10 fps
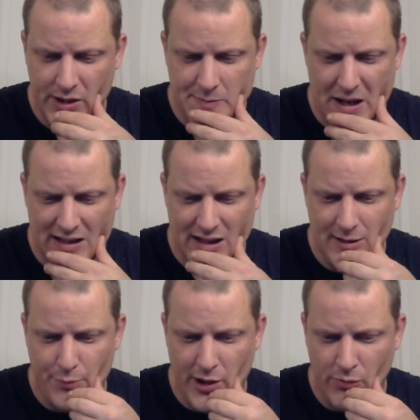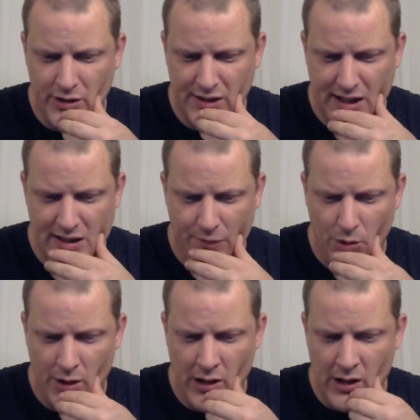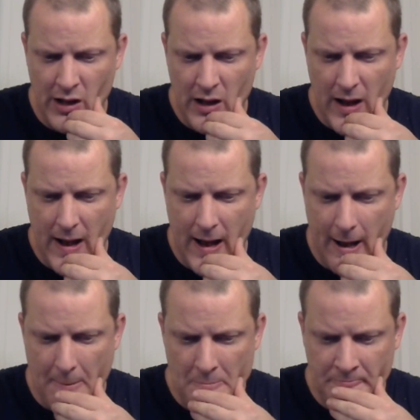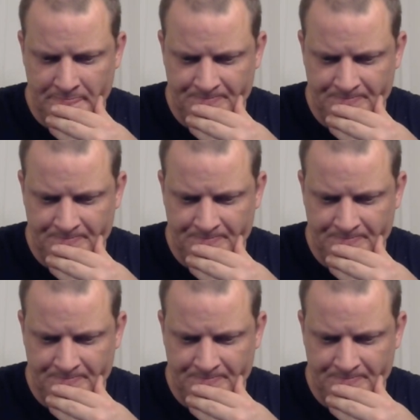was back then in Brentwood in 94. I